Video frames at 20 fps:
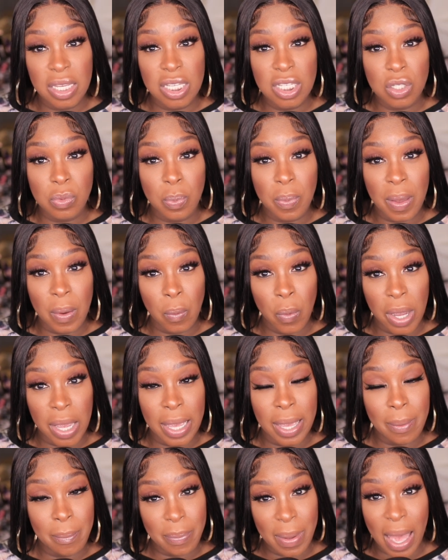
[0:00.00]
its
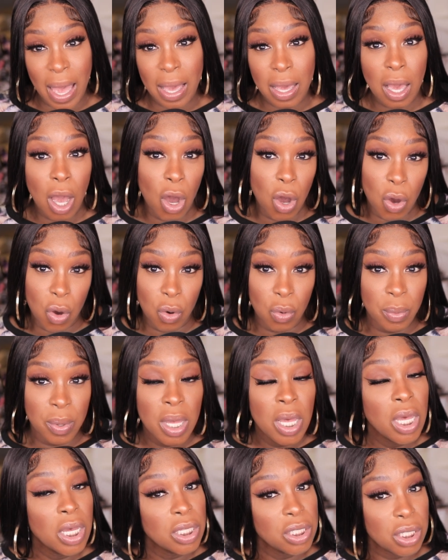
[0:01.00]
way back home
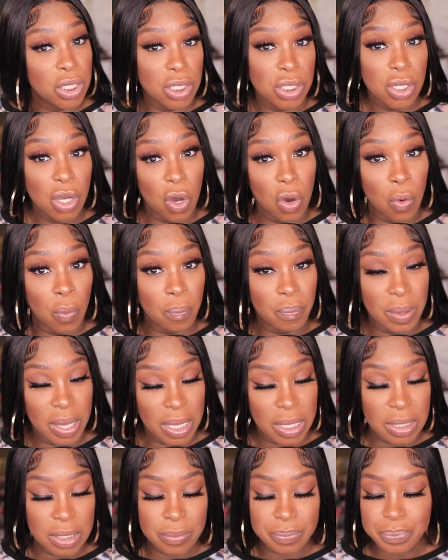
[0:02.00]
to its home
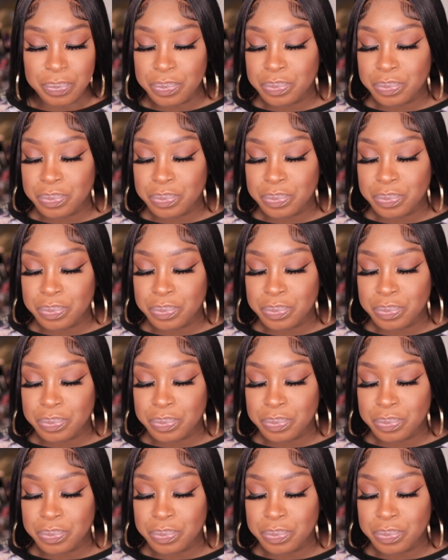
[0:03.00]
base.